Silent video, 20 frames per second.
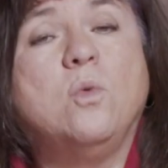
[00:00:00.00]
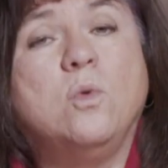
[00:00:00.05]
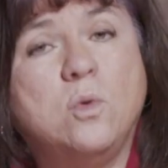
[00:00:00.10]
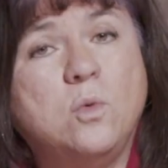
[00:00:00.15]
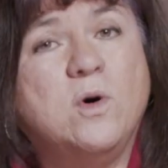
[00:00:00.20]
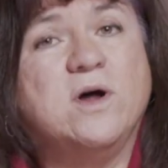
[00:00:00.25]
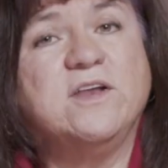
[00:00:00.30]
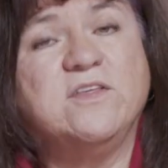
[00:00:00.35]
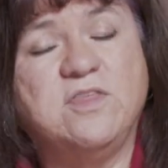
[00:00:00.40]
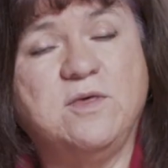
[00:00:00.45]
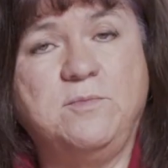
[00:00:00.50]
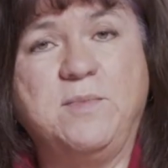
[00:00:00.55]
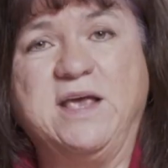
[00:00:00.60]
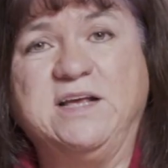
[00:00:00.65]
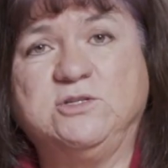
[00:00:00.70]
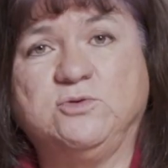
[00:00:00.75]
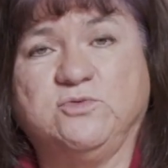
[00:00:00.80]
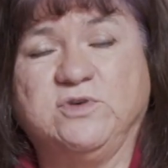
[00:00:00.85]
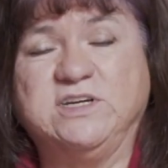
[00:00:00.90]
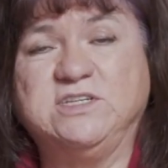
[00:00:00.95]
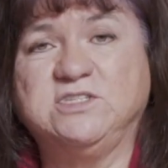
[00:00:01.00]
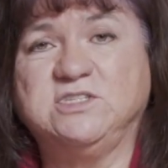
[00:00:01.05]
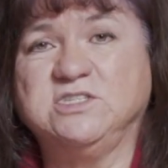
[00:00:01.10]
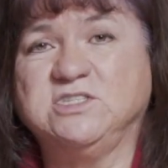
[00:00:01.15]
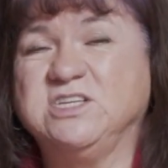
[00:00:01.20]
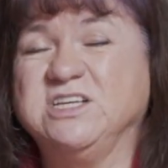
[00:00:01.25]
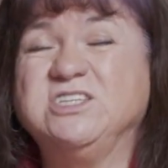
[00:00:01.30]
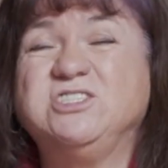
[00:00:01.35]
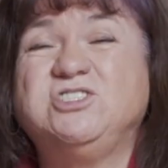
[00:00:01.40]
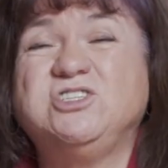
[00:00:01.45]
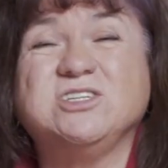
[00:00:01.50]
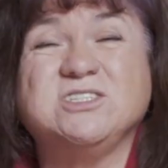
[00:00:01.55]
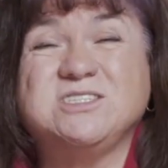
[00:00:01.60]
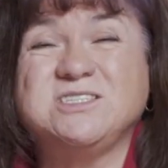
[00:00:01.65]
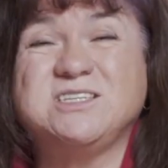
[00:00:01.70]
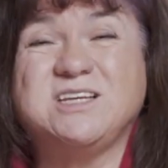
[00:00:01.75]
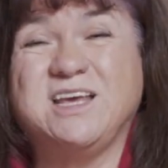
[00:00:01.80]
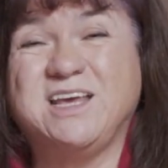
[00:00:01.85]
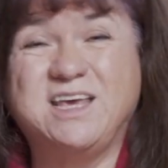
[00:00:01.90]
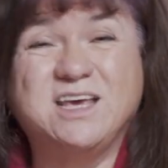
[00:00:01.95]
Well, one of the main reasons is
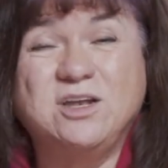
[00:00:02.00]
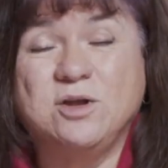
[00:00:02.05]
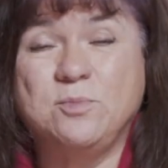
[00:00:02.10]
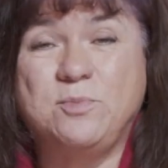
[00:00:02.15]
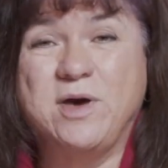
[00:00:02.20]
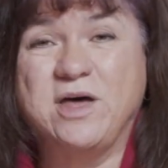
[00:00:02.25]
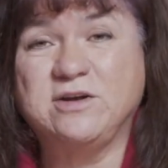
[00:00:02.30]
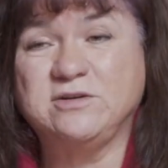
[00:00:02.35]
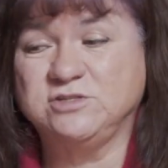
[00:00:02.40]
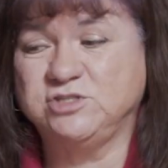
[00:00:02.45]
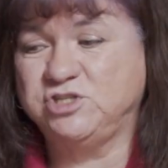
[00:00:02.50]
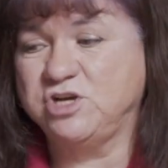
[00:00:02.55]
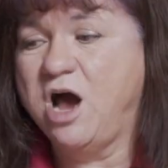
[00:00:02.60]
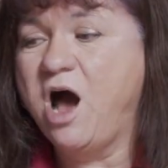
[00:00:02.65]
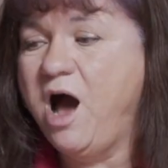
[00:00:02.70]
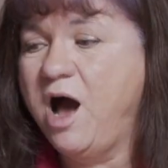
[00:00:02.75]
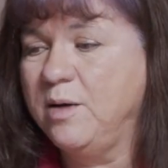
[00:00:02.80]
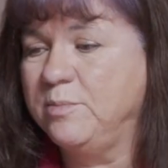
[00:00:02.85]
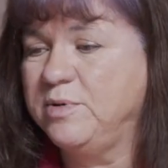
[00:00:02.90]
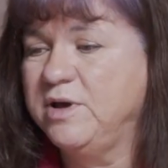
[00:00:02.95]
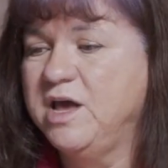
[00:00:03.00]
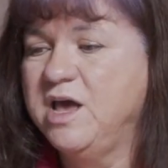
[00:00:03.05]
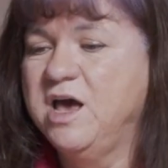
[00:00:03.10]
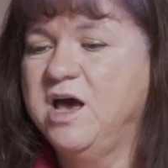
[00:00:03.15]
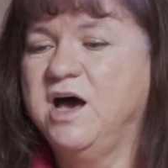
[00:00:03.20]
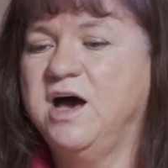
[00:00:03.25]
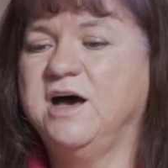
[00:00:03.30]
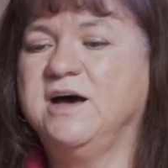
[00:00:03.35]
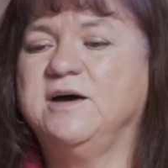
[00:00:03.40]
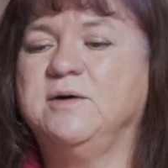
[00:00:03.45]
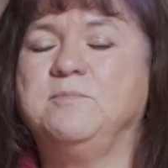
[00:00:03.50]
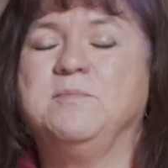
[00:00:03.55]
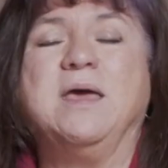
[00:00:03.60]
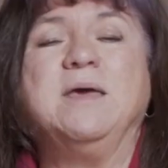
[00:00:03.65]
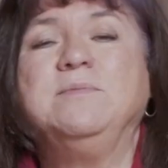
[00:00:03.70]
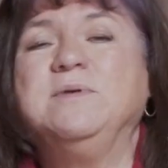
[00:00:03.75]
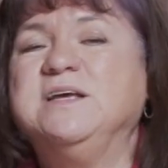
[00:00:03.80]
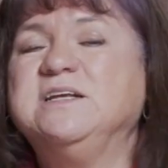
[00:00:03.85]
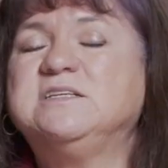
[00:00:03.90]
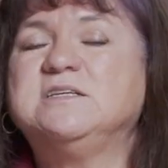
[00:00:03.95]
just to get a better job,
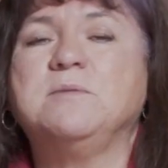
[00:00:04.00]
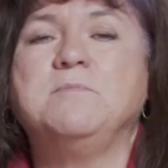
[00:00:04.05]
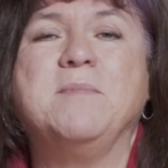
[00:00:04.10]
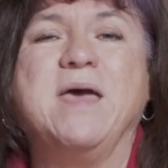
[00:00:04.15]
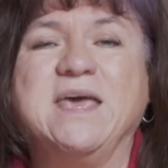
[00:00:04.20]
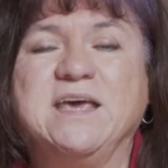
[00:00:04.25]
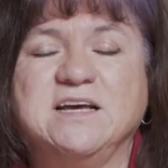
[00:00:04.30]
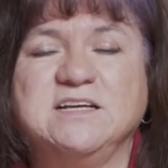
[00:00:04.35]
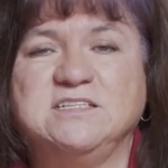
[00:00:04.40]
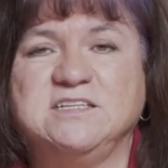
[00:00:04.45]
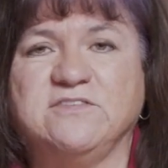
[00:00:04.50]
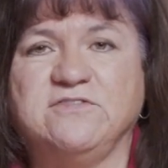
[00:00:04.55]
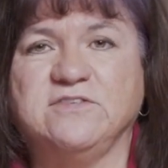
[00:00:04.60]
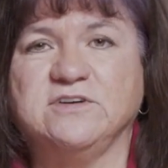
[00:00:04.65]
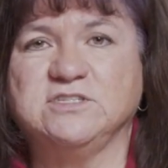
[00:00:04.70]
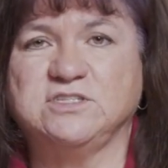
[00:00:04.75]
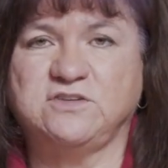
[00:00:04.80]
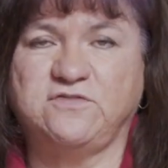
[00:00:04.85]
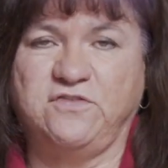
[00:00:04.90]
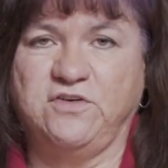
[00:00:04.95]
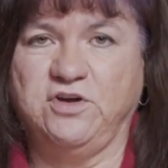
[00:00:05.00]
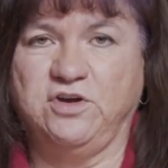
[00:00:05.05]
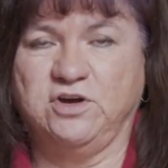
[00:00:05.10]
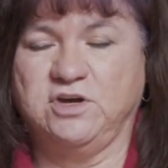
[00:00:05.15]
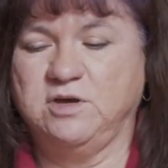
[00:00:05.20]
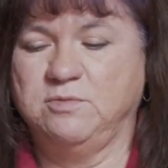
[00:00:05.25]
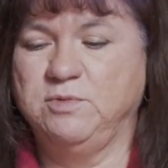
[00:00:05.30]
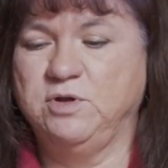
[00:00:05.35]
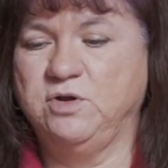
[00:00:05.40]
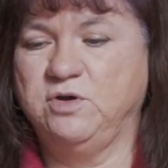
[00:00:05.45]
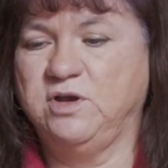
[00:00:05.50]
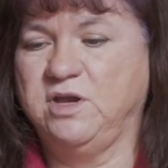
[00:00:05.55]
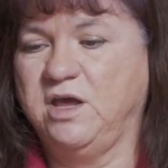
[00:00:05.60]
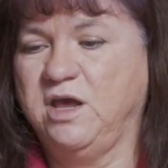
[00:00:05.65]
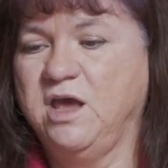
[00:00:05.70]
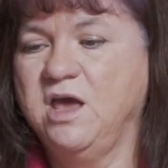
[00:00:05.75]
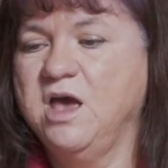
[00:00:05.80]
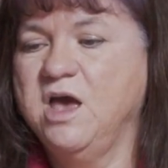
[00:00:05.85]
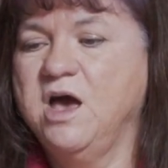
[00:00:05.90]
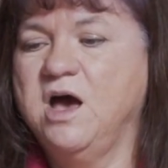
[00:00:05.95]
maybe to make a difference for your
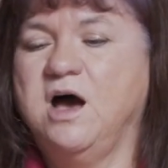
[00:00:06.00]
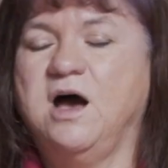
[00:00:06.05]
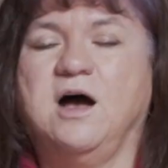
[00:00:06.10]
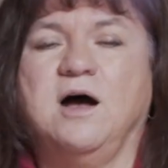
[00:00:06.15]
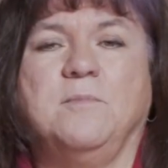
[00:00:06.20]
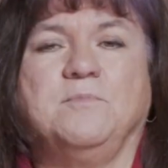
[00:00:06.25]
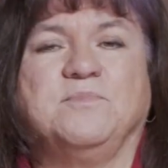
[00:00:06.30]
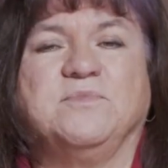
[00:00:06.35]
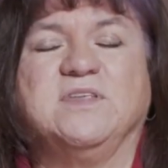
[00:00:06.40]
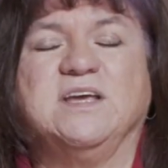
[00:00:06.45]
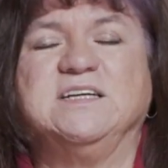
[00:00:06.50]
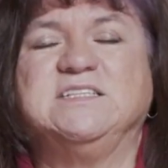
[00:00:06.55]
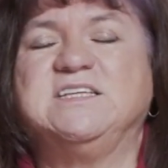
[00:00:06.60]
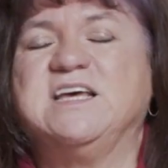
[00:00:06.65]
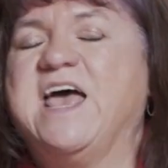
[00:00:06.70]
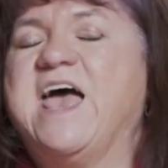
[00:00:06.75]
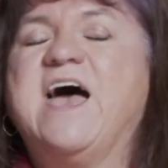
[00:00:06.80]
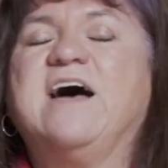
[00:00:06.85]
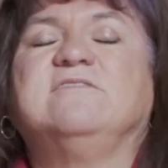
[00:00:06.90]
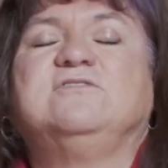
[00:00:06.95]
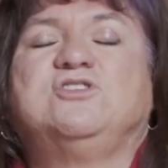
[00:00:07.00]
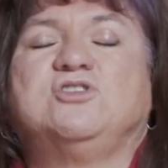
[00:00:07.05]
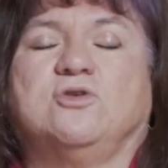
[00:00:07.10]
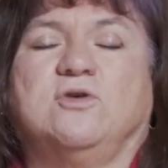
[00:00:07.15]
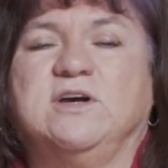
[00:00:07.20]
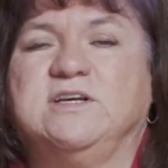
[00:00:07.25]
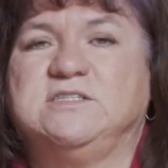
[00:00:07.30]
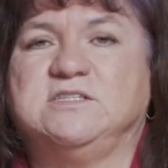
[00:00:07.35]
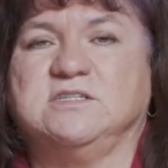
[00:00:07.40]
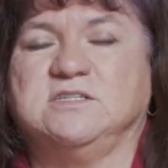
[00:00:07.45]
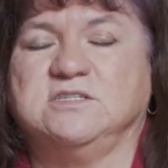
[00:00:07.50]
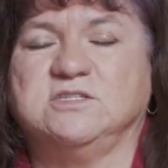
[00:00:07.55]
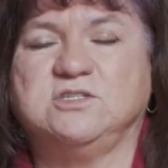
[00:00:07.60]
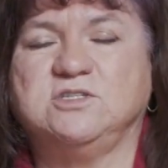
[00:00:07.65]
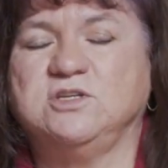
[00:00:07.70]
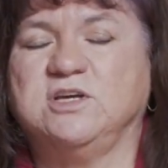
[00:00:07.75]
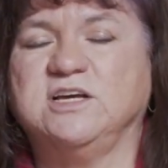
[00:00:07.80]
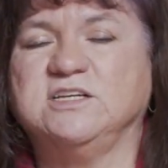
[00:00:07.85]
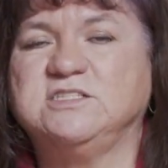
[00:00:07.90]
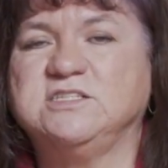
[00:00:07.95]
community, to have
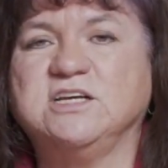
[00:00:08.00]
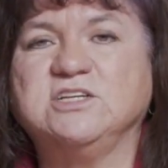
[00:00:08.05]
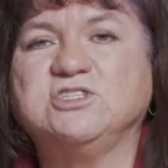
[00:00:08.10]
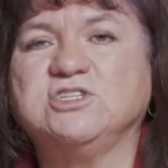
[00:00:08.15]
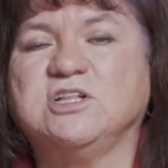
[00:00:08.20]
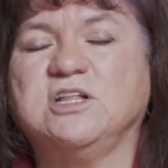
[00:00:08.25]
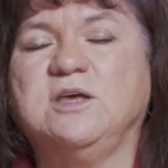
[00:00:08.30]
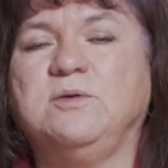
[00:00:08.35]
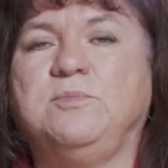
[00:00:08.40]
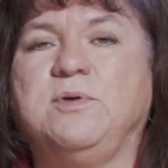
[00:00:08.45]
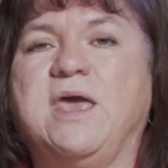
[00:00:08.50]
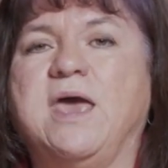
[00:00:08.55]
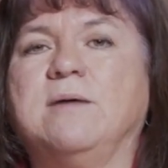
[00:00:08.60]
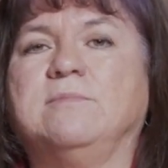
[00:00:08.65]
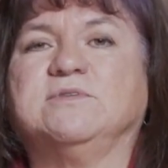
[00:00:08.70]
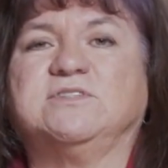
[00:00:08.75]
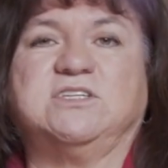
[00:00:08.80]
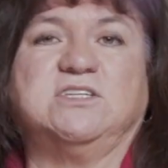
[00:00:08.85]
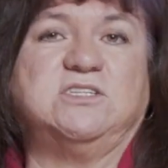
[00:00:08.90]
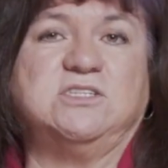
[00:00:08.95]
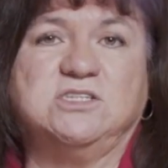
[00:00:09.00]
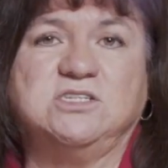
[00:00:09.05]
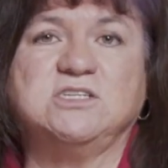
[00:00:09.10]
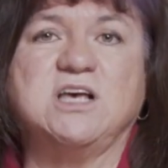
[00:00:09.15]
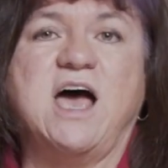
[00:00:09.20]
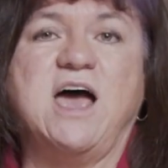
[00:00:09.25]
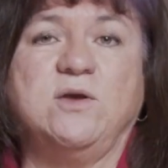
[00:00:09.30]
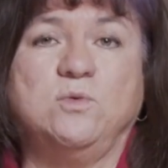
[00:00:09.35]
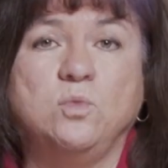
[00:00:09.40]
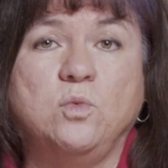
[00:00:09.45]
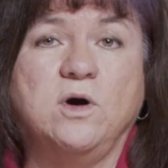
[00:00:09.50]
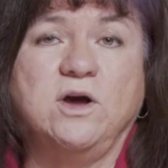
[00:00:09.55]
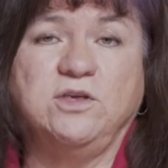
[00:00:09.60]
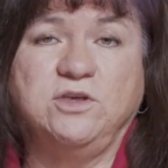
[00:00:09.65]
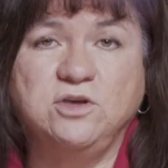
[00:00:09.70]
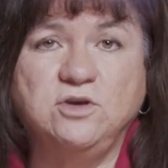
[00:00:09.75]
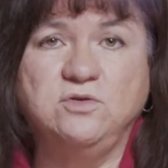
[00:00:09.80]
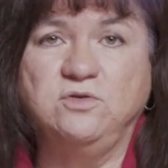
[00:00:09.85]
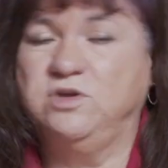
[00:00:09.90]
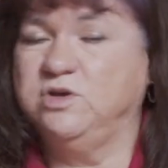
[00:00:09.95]
choices, essentially be able to decide what
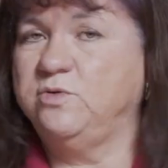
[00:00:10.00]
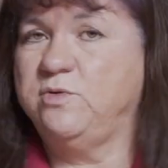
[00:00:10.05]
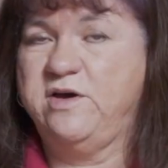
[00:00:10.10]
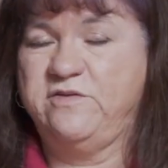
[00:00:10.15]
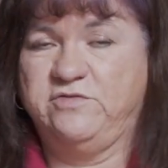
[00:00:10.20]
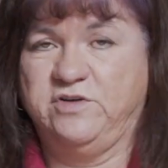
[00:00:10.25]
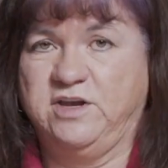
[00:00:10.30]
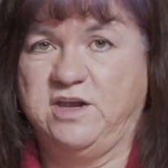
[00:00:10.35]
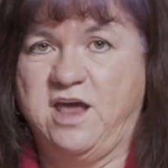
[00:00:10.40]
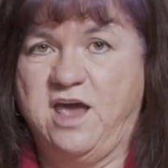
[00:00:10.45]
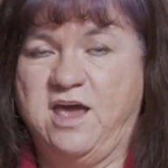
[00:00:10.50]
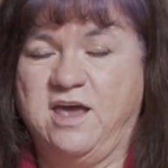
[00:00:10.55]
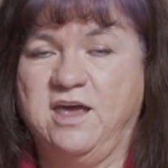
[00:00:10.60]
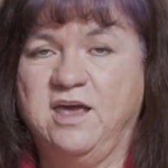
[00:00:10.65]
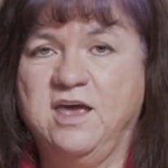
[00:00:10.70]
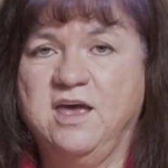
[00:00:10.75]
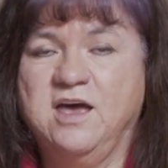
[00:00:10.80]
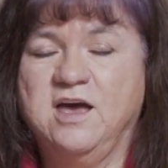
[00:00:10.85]
you do every day.